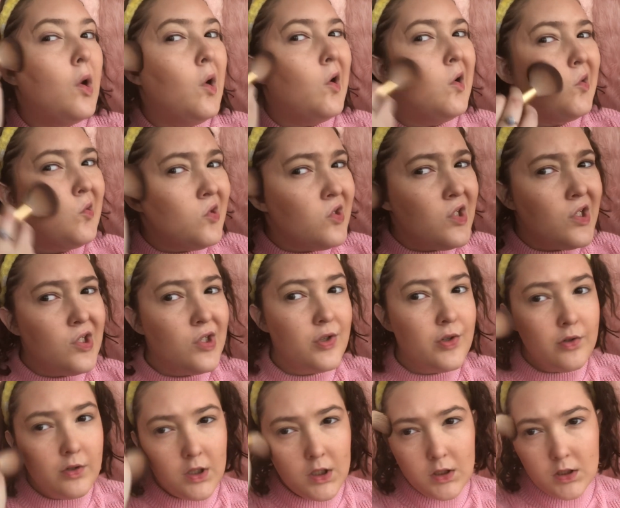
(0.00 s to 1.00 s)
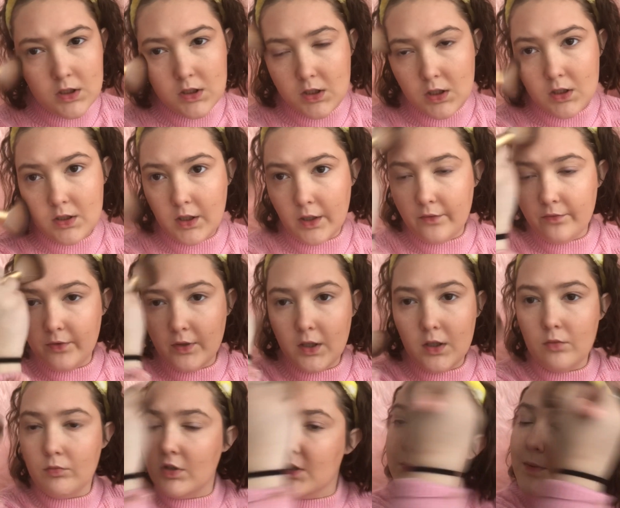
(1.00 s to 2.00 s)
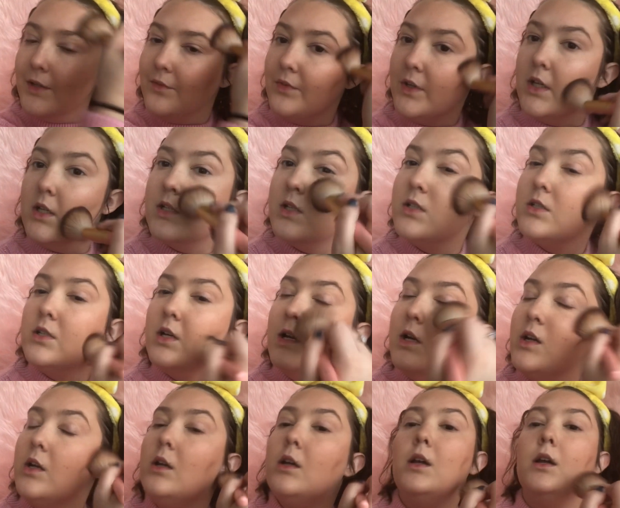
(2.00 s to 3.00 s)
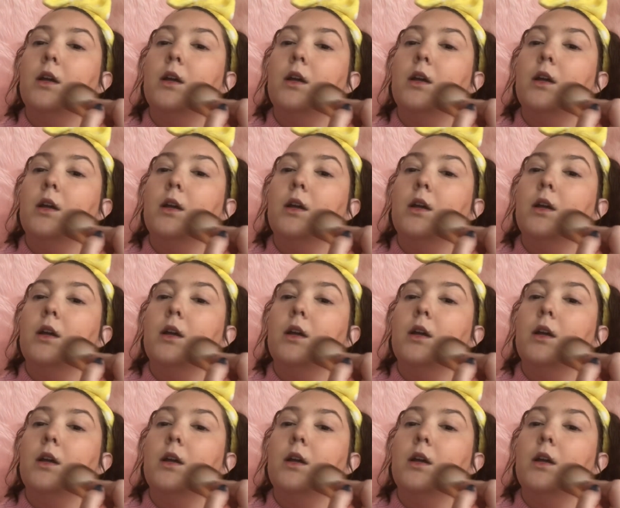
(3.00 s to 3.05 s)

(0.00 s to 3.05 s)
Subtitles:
I just like to do it like this because I feel like once my face is done,